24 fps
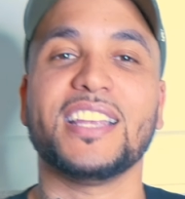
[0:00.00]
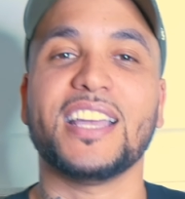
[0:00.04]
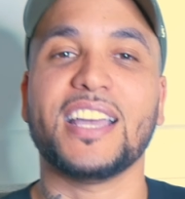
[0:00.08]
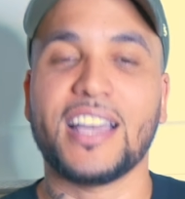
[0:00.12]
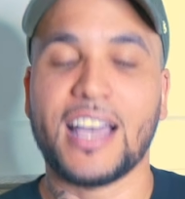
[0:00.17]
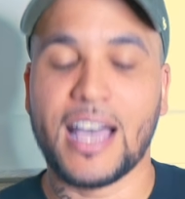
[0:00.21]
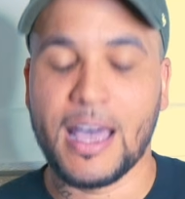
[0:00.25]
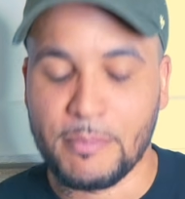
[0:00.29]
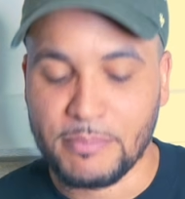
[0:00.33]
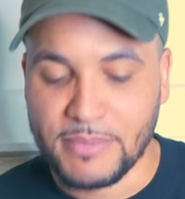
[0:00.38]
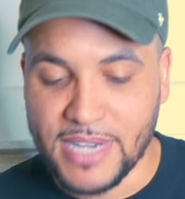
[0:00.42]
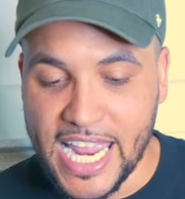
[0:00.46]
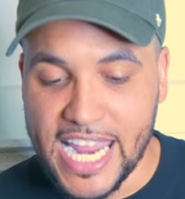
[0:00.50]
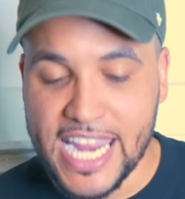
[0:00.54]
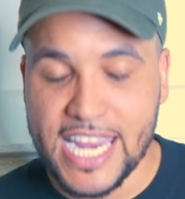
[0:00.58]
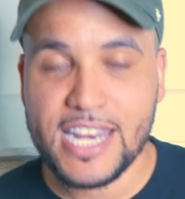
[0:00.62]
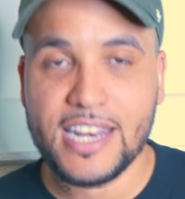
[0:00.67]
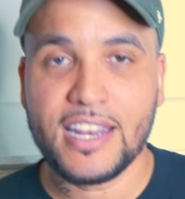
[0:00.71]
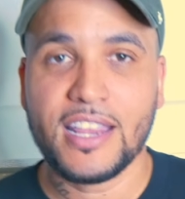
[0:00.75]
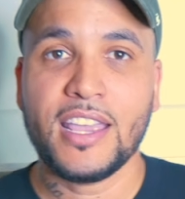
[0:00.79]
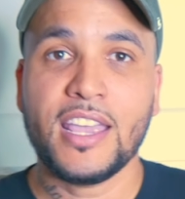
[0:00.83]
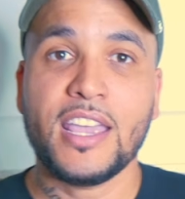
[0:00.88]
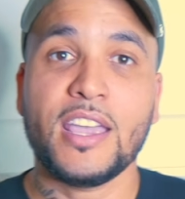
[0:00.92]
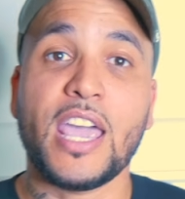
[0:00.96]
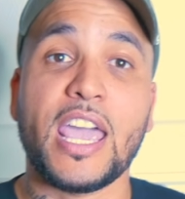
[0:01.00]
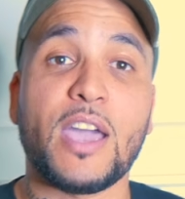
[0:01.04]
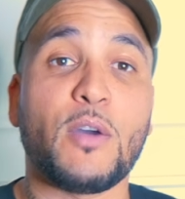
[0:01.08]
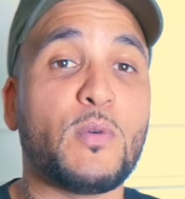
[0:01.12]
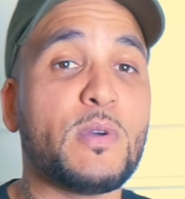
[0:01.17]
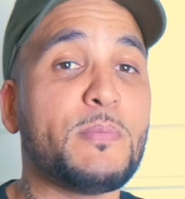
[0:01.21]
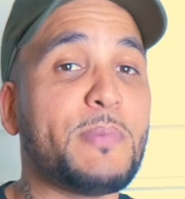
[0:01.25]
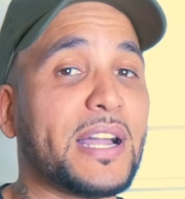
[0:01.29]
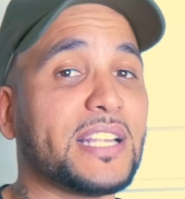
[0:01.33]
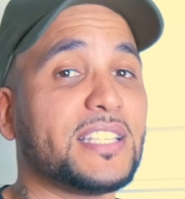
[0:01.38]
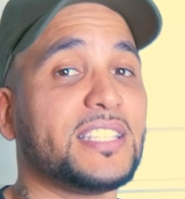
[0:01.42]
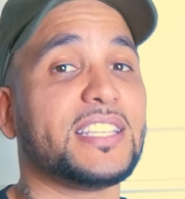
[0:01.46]
I'm Nate, and we're
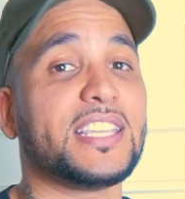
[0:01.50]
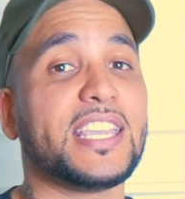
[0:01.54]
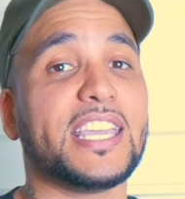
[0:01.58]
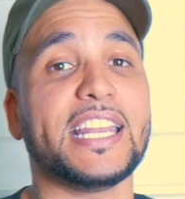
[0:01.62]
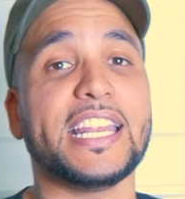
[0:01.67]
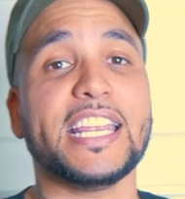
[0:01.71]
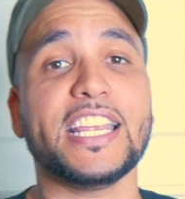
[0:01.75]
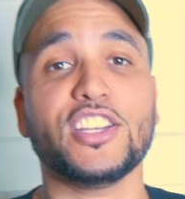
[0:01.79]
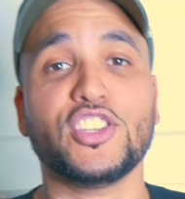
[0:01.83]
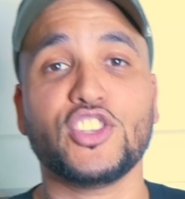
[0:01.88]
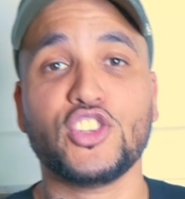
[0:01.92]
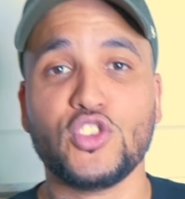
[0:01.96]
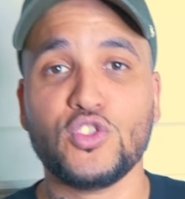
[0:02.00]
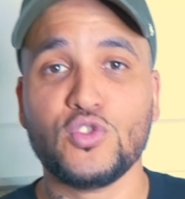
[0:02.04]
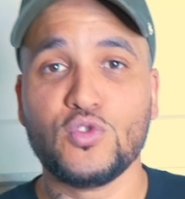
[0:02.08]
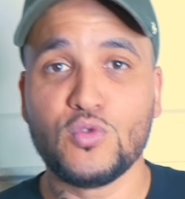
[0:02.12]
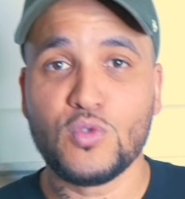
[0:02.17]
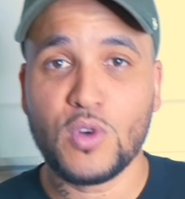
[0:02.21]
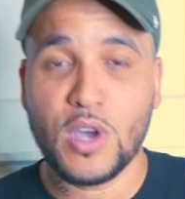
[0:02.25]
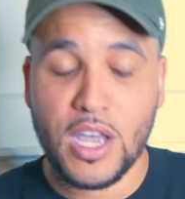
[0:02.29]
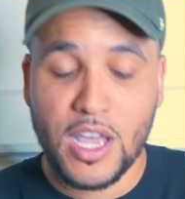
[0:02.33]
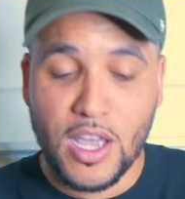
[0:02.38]
about to get into